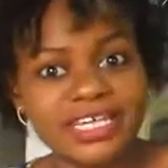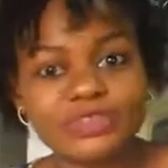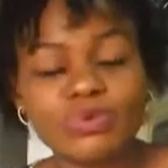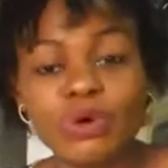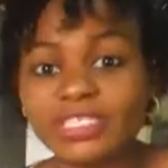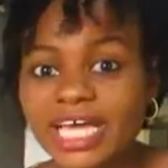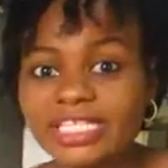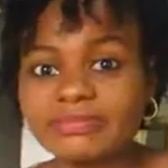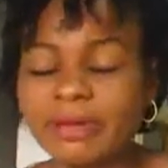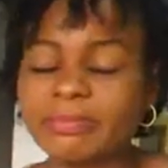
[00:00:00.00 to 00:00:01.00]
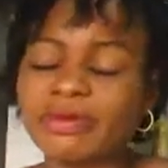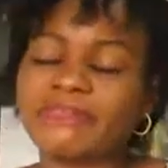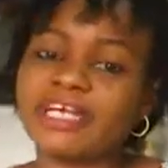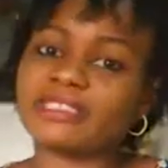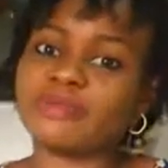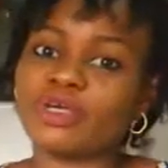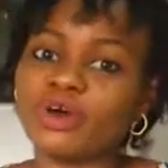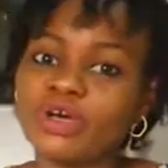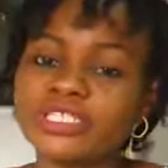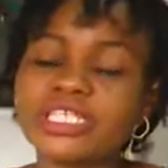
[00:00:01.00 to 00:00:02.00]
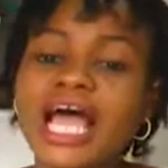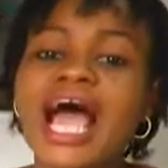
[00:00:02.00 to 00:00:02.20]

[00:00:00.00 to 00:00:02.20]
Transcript: Yes, water is my breakfast because